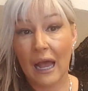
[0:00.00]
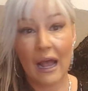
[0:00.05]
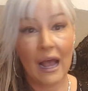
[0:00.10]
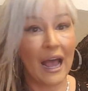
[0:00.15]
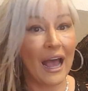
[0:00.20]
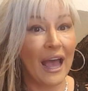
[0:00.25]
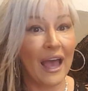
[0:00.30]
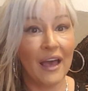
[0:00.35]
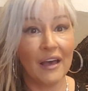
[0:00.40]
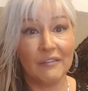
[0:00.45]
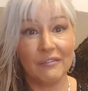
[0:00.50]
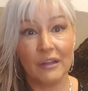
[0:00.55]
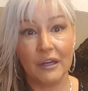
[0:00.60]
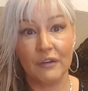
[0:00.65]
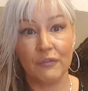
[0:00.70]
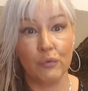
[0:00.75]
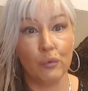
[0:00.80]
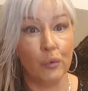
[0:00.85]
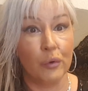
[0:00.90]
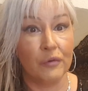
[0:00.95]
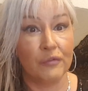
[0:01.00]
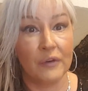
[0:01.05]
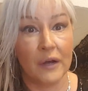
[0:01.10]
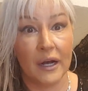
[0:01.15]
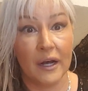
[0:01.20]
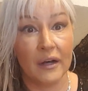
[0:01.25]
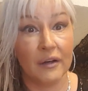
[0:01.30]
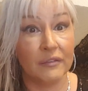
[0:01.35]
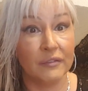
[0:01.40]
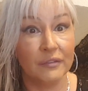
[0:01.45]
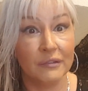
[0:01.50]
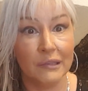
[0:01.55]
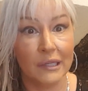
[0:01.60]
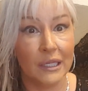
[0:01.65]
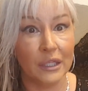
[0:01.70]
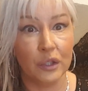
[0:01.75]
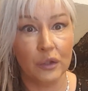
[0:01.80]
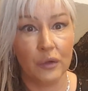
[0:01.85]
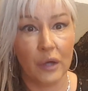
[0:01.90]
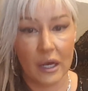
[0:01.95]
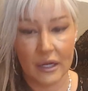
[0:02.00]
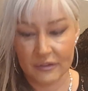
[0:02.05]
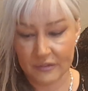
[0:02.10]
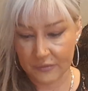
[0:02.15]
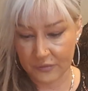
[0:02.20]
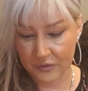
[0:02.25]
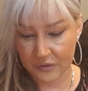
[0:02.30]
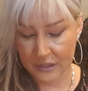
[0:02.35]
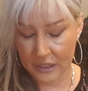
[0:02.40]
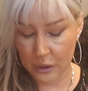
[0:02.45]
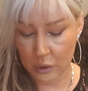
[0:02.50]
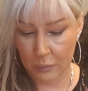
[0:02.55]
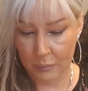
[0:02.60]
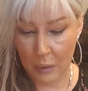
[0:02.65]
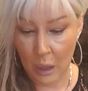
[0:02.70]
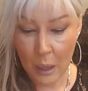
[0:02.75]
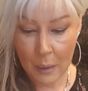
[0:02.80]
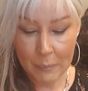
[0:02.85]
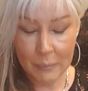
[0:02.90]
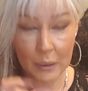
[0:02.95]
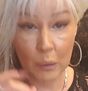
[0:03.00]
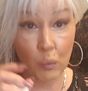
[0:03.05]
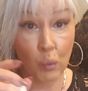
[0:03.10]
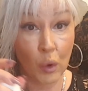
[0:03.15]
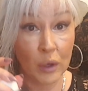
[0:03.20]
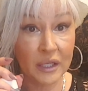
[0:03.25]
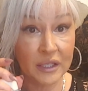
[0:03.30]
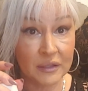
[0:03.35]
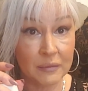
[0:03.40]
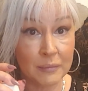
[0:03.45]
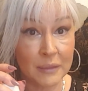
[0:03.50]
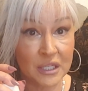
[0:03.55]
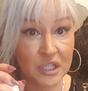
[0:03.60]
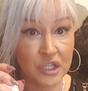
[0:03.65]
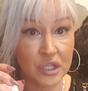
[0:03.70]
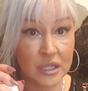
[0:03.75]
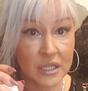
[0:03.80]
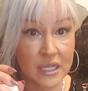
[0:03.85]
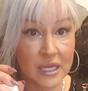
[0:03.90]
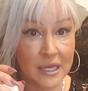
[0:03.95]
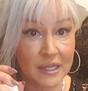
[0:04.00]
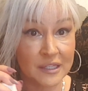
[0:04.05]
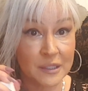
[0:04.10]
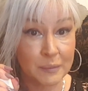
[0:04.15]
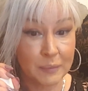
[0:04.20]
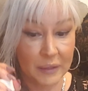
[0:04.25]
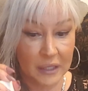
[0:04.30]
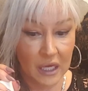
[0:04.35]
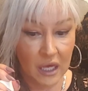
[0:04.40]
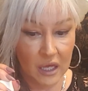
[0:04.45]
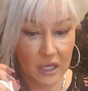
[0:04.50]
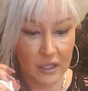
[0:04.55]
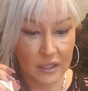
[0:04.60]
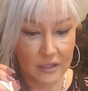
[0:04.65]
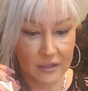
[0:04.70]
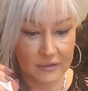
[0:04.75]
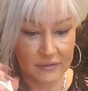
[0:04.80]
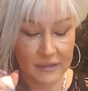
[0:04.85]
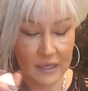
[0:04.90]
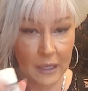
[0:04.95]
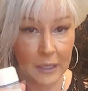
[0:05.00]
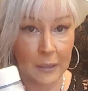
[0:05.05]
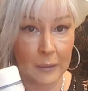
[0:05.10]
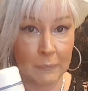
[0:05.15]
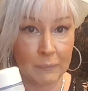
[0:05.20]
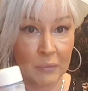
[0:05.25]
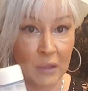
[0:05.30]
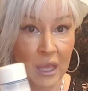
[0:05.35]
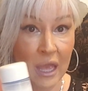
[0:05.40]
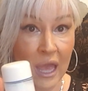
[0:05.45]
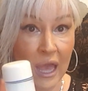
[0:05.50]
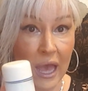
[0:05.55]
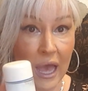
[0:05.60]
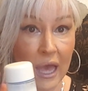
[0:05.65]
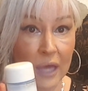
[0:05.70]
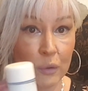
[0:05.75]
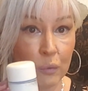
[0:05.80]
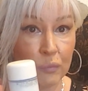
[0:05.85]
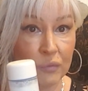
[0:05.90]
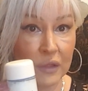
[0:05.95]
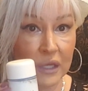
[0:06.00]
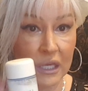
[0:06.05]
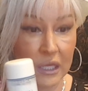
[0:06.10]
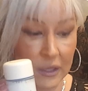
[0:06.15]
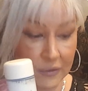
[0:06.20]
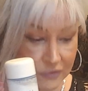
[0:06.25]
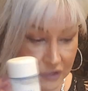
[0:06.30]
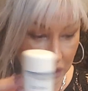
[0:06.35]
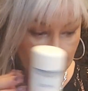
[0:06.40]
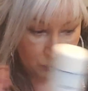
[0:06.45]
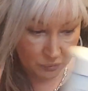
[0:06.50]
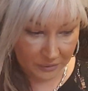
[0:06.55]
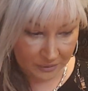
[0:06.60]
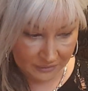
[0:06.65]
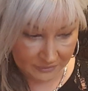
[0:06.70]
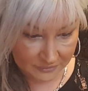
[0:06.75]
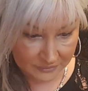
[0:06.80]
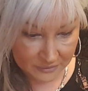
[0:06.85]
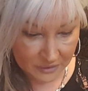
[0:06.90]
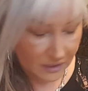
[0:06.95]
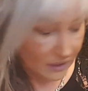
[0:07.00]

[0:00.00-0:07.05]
I have like 4 or 5, and you guys have seen them. But I wanted to mention this because I don't think I've showed this